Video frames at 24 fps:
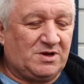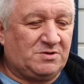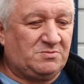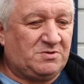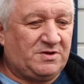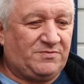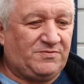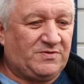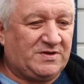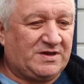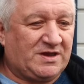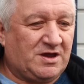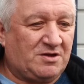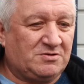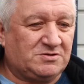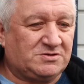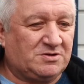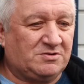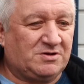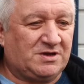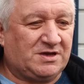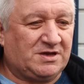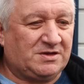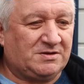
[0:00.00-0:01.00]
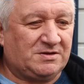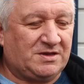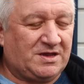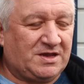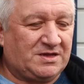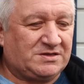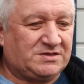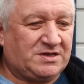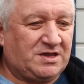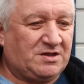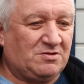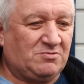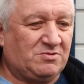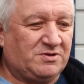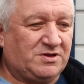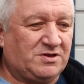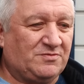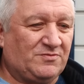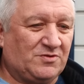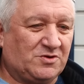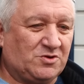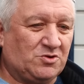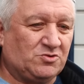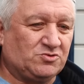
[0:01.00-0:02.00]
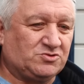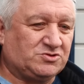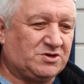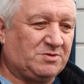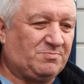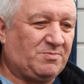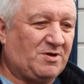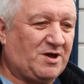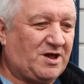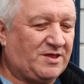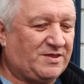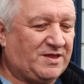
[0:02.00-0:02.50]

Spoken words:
if you go do a deal with another country to buy